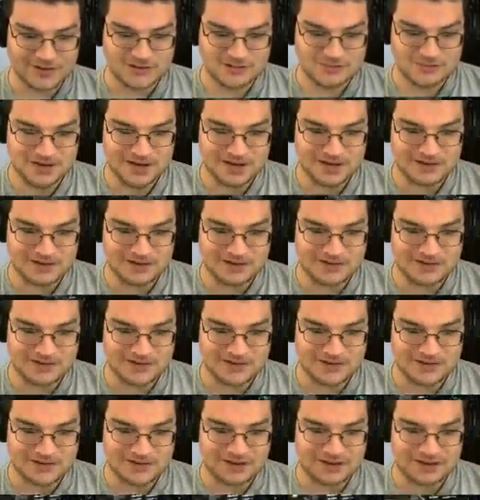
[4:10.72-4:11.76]
in the background.
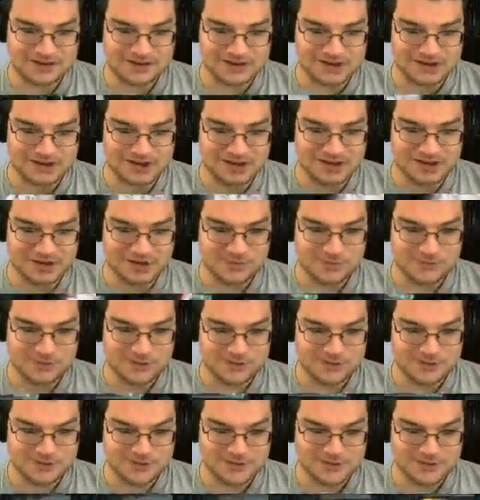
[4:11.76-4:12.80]
Sounds like a jet almost.